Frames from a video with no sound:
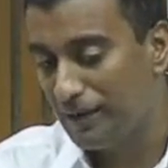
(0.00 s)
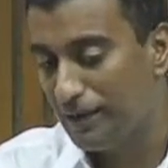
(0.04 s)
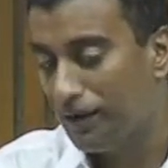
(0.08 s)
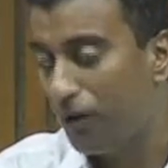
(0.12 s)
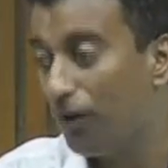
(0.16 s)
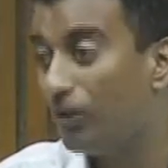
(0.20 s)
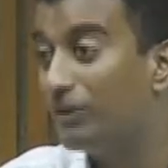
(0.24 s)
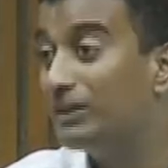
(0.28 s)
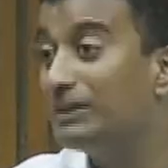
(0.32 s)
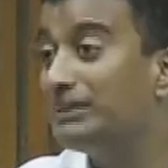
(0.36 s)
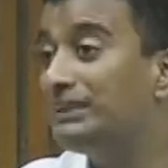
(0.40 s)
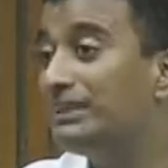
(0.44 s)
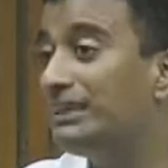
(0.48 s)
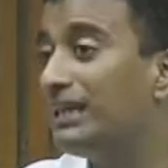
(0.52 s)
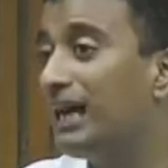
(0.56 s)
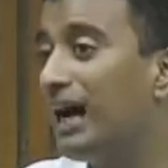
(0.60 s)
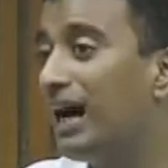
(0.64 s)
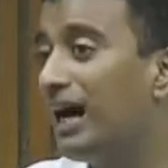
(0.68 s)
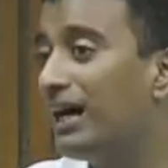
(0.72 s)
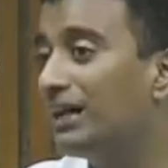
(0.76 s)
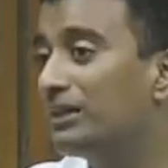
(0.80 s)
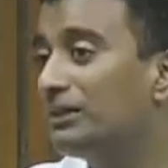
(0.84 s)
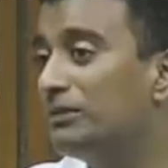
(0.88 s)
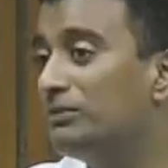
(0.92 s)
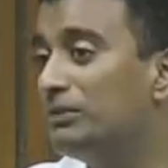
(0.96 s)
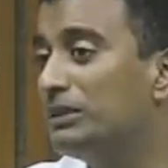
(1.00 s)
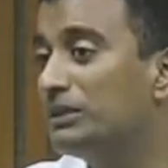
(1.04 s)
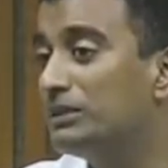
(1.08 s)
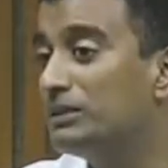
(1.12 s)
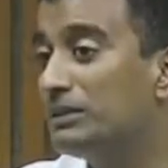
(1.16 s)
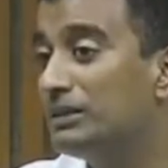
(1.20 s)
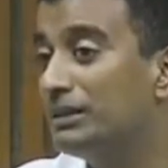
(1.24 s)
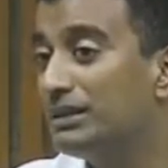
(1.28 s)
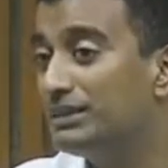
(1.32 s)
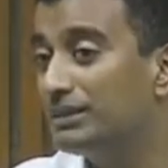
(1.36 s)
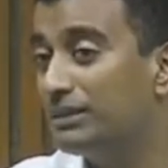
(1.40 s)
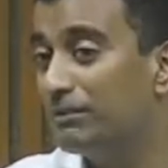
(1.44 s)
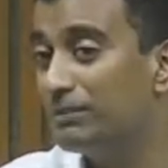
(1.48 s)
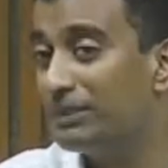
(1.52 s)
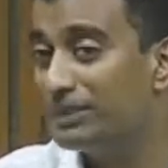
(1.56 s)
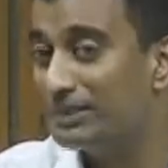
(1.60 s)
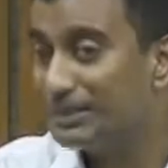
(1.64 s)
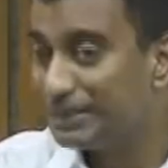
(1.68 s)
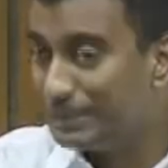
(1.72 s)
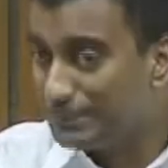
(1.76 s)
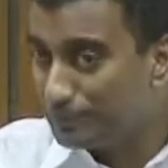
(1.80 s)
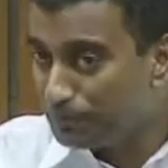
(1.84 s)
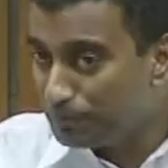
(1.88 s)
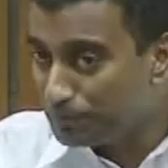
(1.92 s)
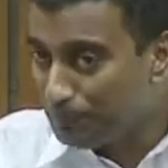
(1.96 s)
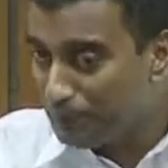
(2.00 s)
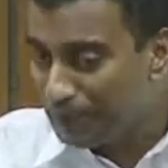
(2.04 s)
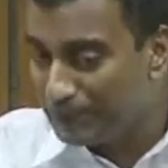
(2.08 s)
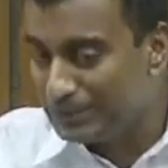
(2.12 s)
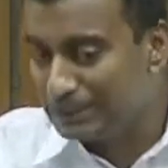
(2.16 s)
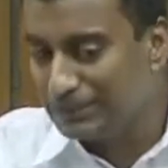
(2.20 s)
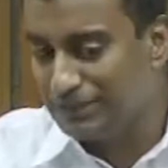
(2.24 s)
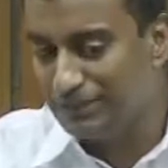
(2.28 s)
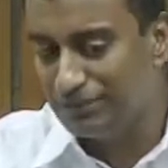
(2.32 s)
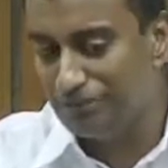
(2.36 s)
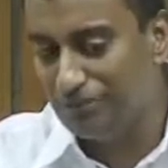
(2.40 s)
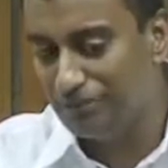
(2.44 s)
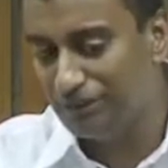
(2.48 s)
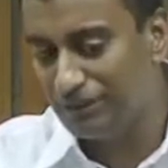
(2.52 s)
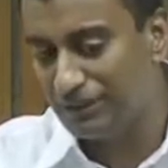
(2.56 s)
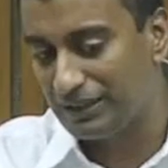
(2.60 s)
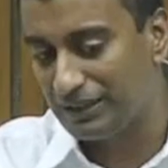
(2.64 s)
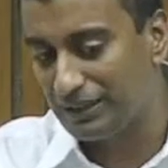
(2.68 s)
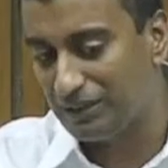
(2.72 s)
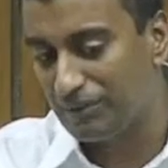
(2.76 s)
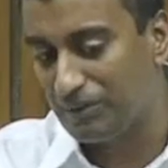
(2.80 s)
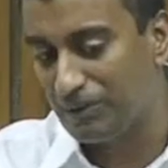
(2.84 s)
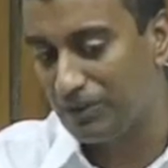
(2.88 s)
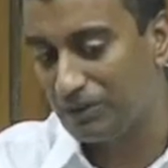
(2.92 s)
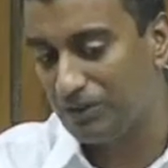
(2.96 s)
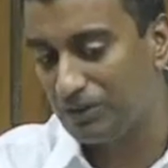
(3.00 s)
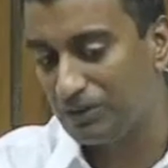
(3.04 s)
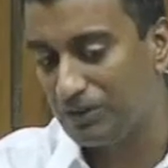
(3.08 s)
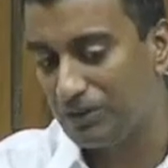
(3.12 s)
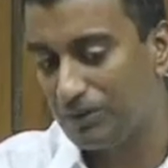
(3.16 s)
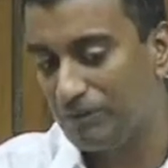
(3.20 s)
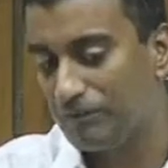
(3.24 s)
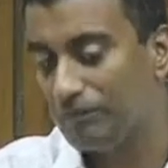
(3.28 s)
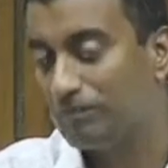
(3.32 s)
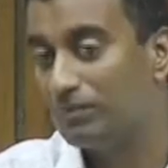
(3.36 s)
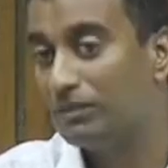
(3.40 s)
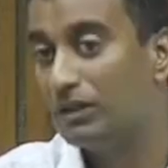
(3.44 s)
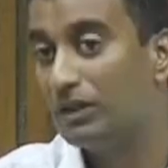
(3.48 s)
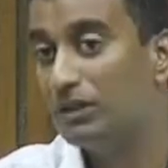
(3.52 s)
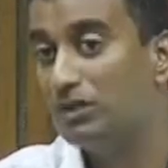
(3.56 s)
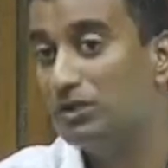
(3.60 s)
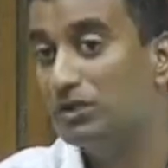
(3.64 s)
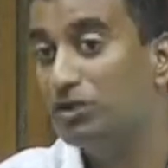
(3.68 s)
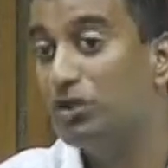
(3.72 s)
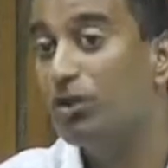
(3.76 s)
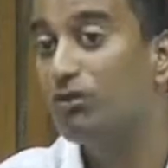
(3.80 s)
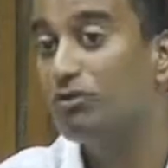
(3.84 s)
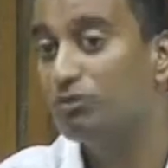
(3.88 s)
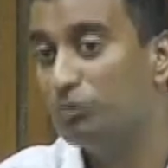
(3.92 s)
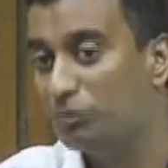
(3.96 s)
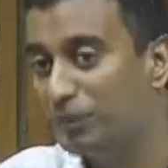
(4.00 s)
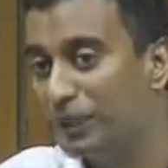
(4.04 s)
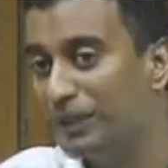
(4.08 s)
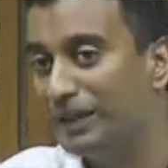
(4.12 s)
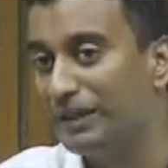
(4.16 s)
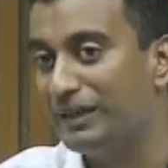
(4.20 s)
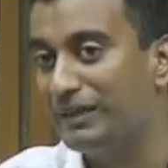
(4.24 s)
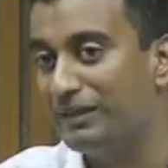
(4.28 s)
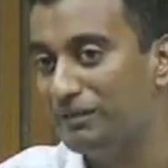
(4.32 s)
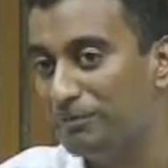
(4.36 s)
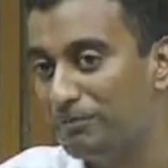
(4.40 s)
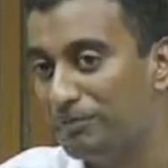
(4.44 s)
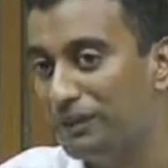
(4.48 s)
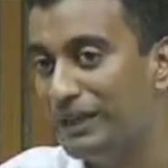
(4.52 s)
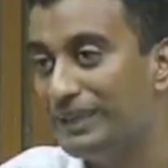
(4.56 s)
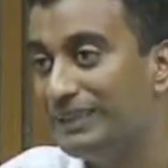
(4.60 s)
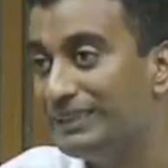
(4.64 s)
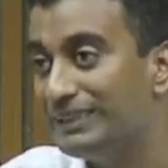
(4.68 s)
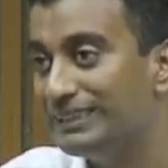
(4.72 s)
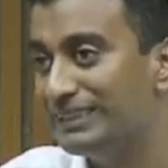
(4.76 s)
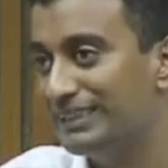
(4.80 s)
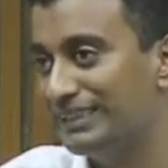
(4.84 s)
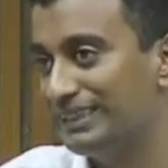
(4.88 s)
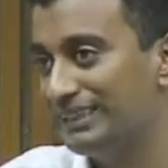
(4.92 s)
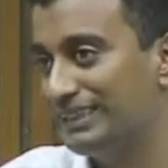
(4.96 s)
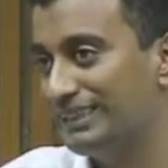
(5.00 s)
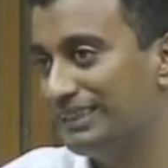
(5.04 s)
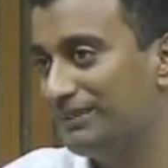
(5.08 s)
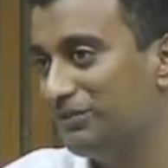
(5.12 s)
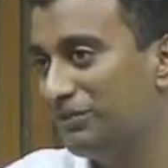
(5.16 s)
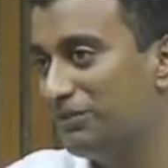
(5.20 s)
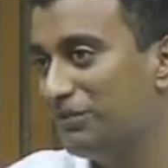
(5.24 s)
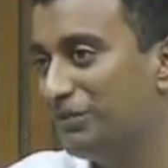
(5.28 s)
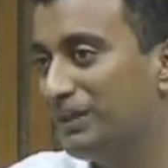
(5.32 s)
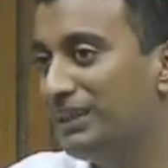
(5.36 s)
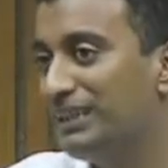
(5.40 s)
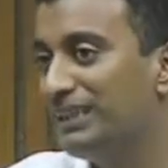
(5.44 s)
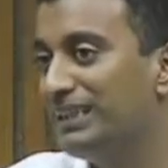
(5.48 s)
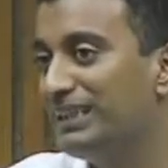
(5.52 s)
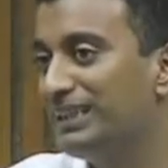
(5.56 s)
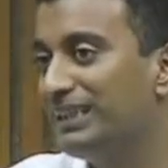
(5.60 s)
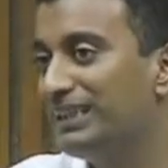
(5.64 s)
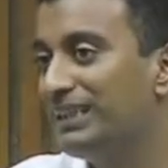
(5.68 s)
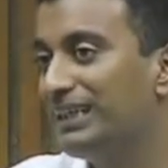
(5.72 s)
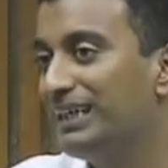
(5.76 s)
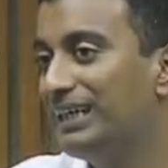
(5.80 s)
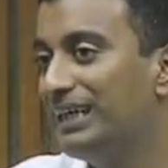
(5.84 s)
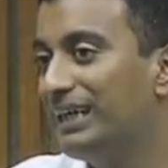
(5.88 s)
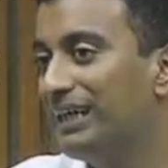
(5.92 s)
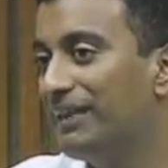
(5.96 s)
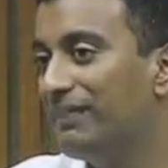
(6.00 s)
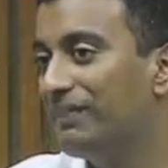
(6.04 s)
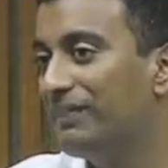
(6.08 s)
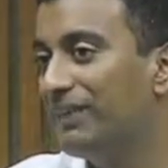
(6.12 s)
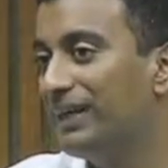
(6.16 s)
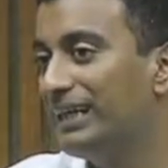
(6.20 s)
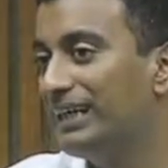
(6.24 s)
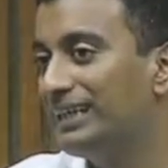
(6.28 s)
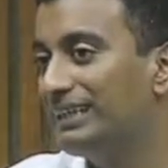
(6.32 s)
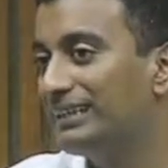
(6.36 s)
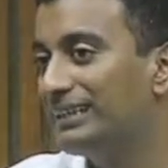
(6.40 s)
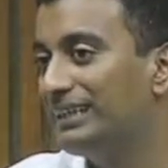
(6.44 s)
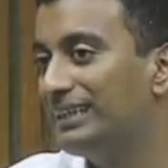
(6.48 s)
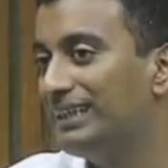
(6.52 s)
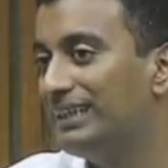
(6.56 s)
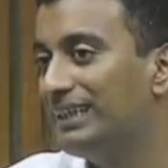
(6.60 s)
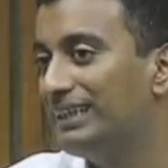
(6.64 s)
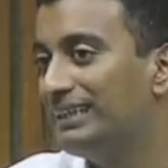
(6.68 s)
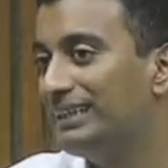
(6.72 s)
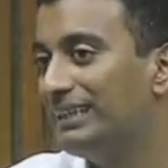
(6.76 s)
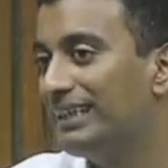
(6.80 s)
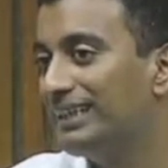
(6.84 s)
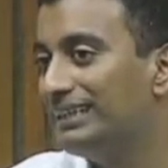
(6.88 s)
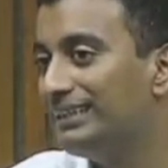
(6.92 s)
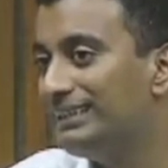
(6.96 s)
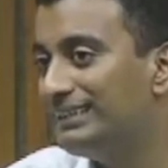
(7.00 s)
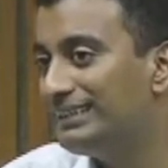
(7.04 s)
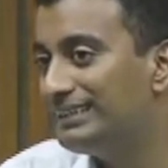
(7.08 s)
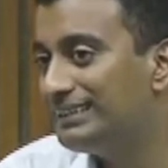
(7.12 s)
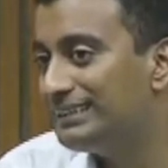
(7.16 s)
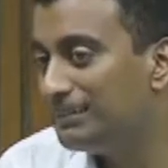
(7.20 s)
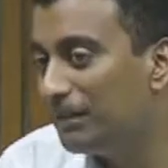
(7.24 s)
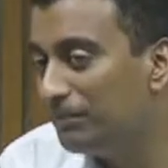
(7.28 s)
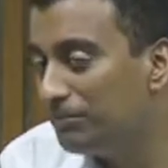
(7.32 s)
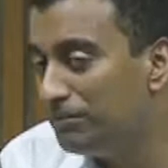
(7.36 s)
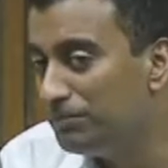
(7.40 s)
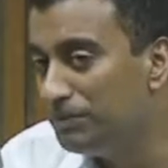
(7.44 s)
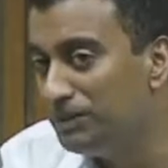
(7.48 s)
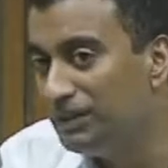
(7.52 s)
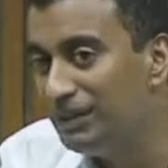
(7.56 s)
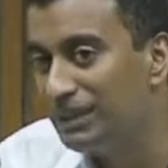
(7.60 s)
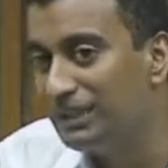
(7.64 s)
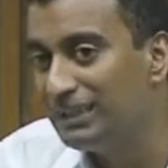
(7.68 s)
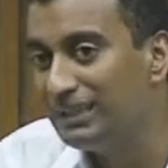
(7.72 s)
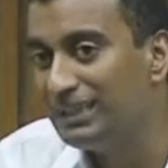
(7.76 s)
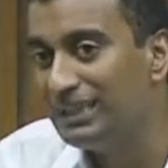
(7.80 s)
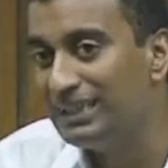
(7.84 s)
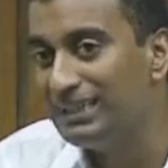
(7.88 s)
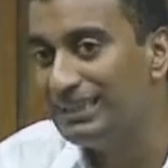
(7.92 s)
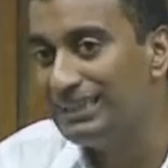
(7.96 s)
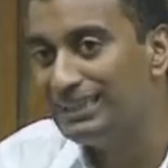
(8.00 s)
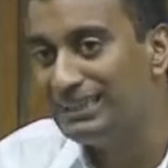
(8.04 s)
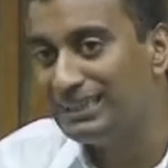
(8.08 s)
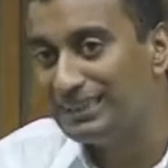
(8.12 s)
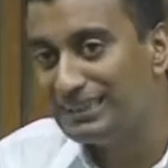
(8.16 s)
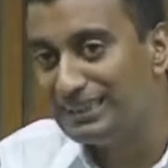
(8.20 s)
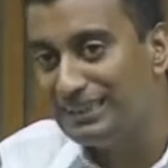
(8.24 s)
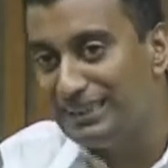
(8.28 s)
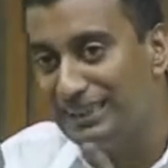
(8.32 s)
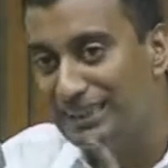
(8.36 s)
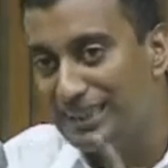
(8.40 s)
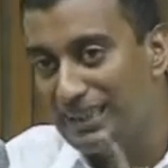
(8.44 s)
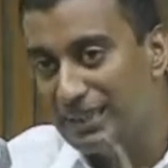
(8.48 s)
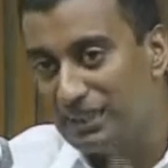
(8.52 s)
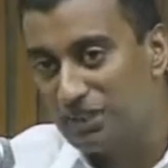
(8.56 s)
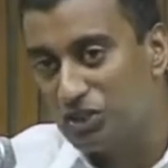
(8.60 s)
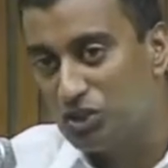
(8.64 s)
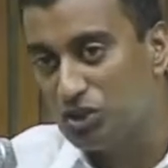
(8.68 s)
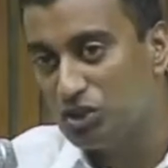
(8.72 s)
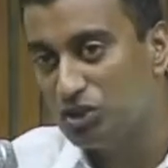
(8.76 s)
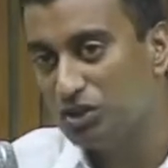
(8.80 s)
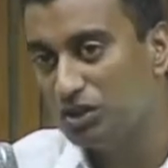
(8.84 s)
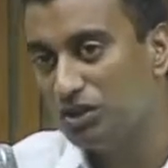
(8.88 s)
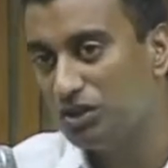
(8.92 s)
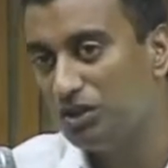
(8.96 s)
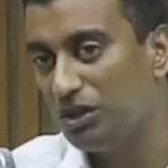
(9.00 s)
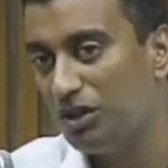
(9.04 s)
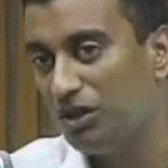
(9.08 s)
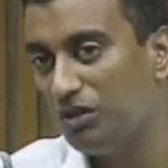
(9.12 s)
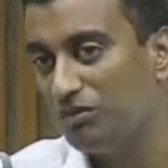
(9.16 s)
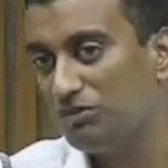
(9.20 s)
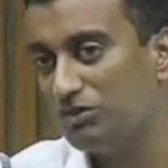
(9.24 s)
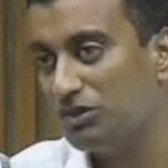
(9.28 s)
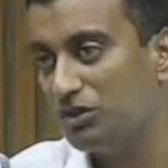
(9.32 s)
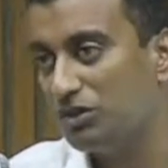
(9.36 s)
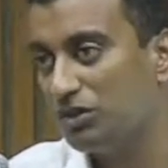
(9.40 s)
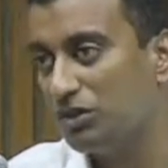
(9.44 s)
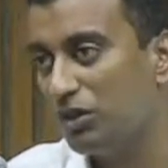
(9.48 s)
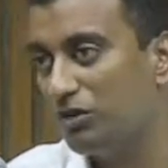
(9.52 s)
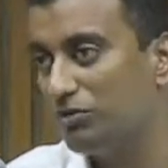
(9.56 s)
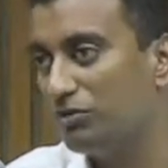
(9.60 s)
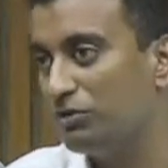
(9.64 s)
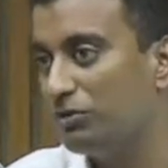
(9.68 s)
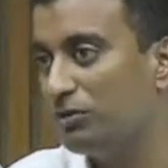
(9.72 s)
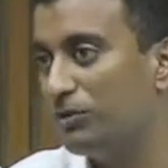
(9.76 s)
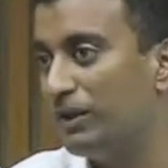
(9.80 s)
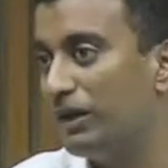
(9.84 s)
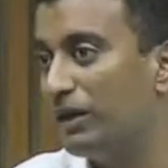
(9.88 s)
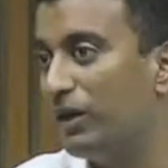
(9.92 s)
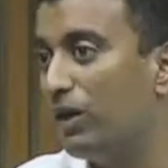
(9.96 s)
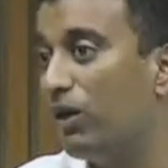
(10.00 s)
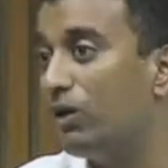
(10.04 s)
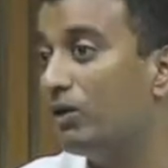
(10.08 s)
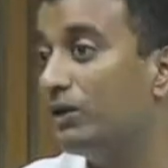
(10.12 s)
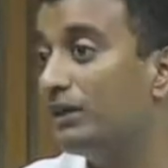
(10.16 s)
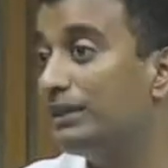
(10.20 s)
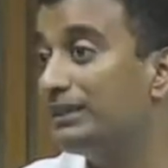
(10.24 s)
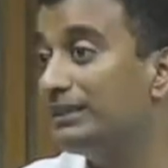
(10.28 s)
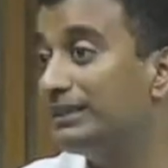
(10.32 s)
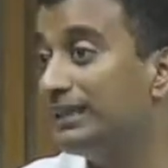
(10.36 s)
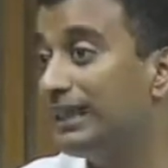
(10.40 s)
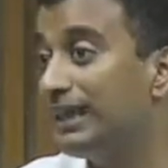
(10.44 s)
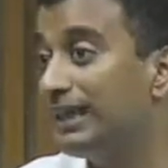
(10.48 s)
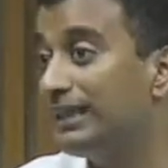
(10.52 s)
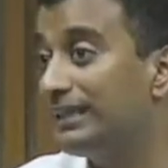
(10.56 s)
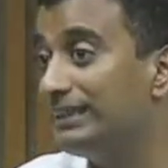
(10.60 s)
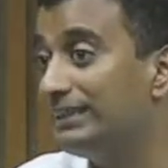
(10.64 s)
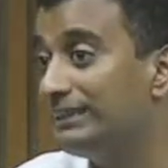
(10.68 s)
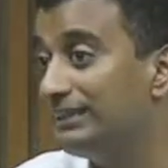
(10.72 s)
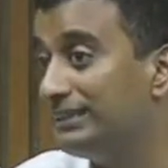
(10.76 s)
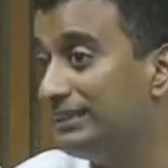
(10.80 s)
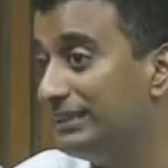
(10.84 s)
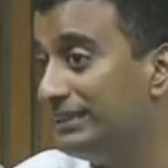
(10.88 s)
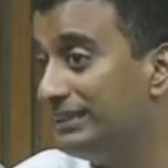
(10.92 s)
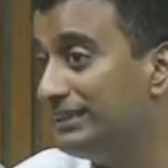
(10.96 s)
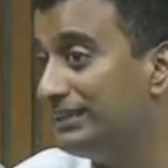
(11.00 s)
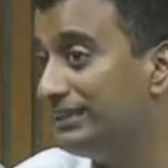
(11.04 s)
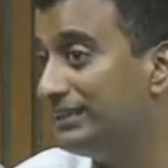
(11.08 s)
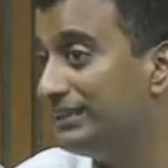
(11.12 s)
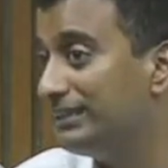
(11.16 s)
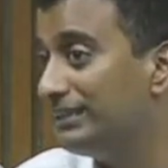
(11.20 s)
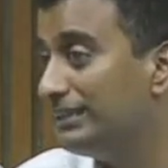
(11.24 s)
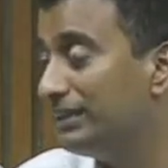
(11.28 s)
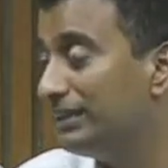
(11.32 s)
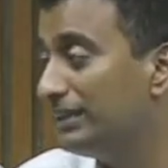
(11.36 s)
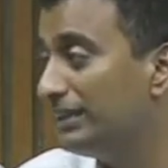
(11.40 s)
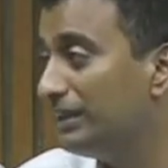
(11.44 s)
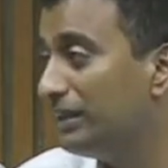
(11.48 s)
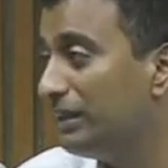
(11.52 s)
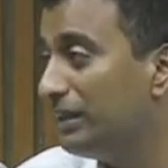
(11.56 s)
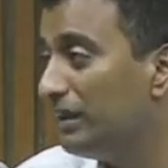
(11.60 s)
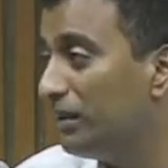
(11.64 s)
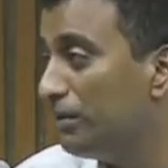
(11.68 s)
Or is the argument something specific about software, patents, meaning that there is something in the nature of software or its existing